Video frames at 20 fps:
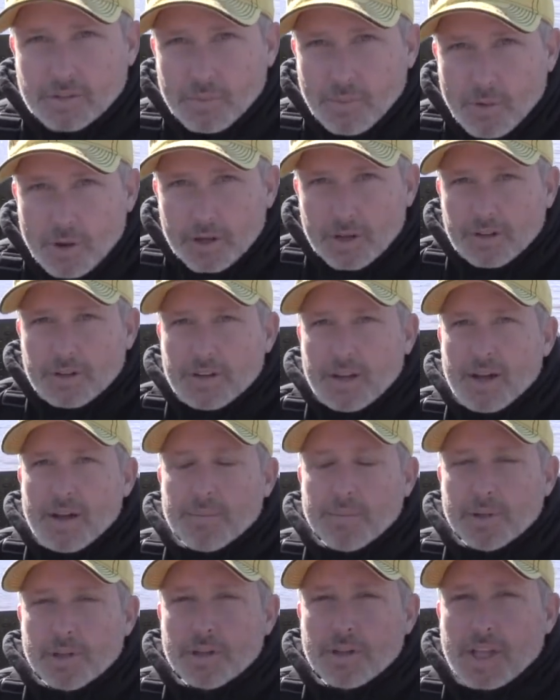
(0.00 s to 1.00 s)
some
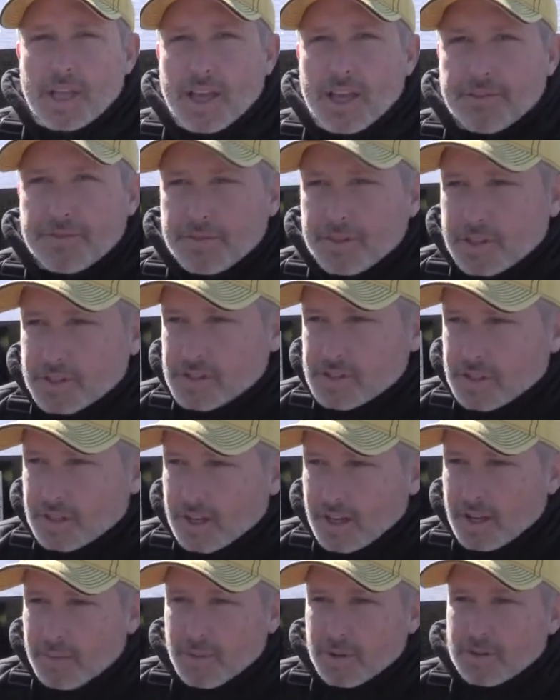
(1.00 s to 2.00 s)
wintertime blue catfish
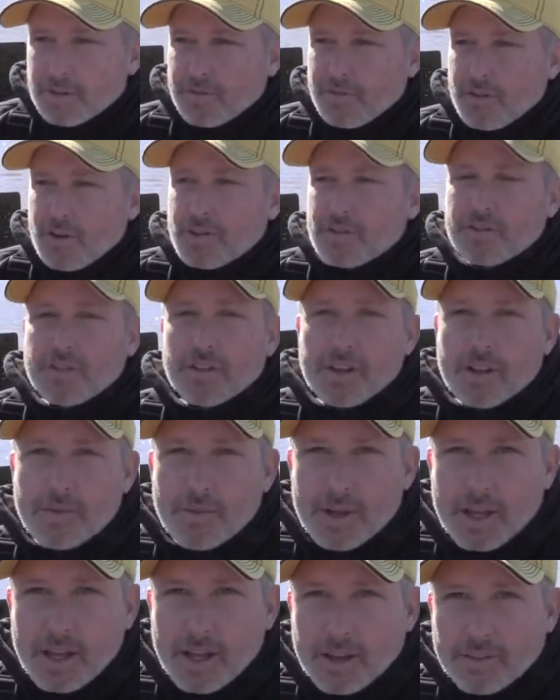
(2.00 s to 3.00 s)
today but the first thing
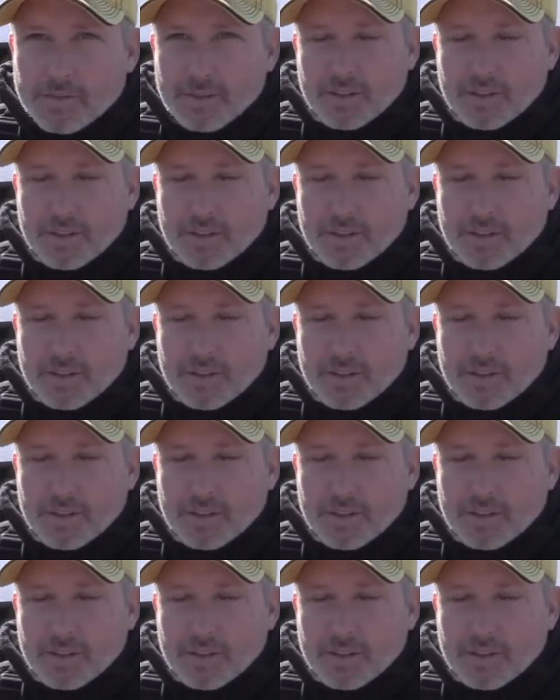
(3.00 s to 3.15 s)
we have